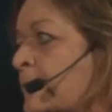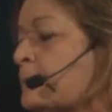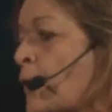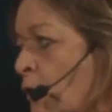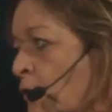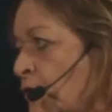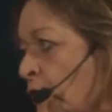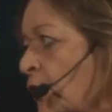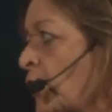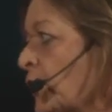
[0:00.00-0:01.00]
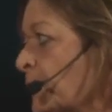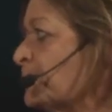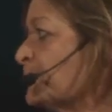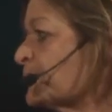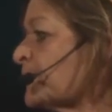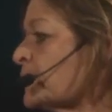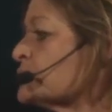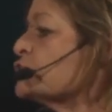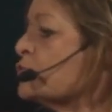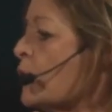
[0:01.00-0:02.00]
both
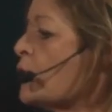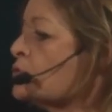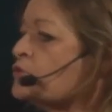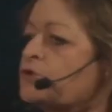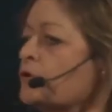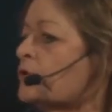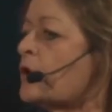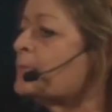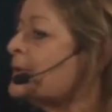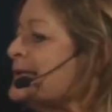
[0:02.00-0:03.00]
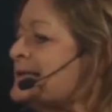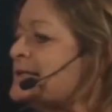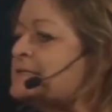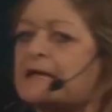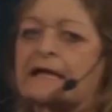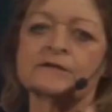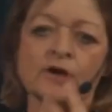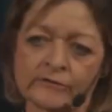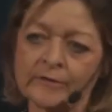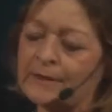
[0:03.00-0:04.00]
towards companies and
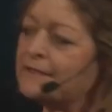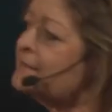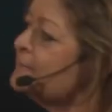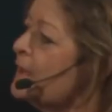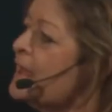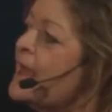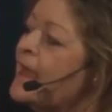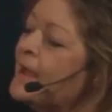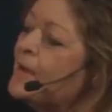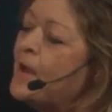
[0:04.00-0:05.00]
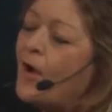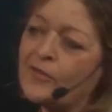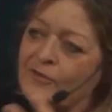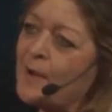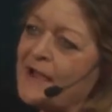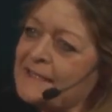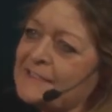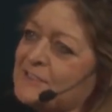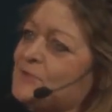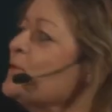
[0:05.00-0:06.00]
government.
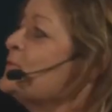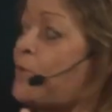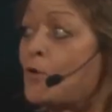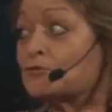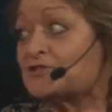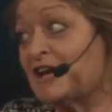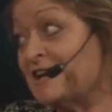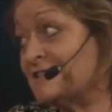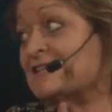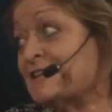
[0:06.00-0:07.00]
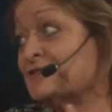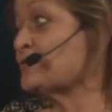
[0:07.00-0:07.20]
Otherwise, we won't change into